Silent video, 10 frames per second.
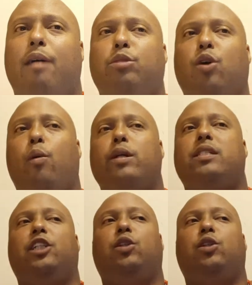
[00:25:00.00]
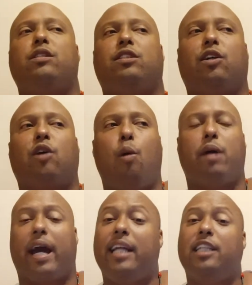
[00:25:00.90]
will always say Jordan's the GOAT,
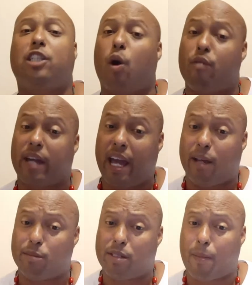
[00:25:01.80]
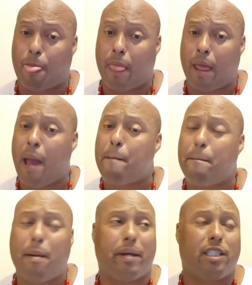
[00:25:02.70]
and he took over games.
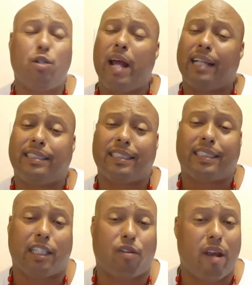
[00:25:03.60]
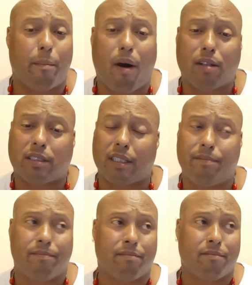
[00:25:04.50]
Remember, the dude had 63 in
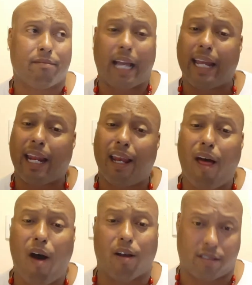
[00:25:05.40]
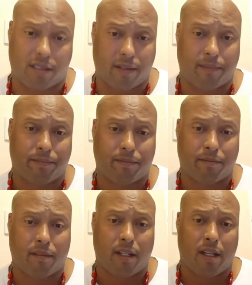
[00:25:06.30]
Boston, and they lost.
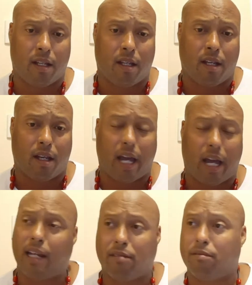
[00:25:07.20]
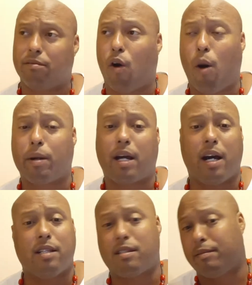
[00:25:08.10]
And all
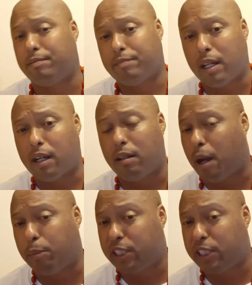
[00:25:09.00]
because a couple